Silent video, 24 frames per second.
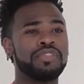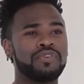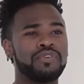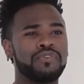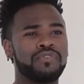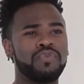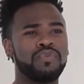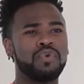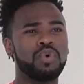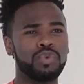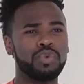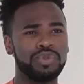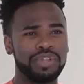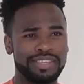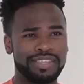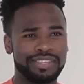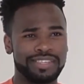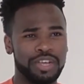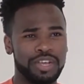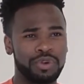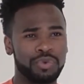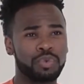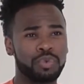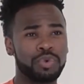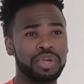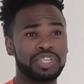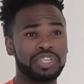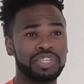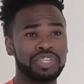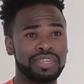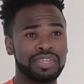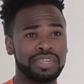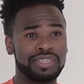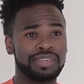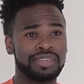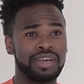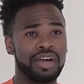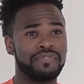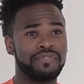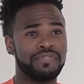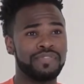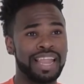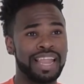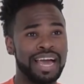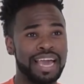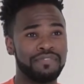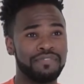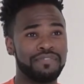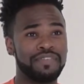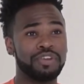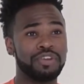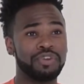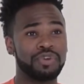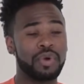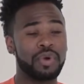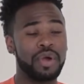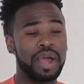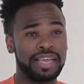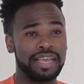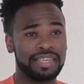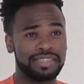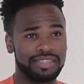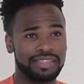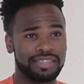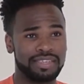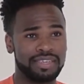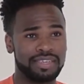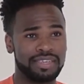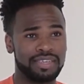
the fullness and richness of life in Christ.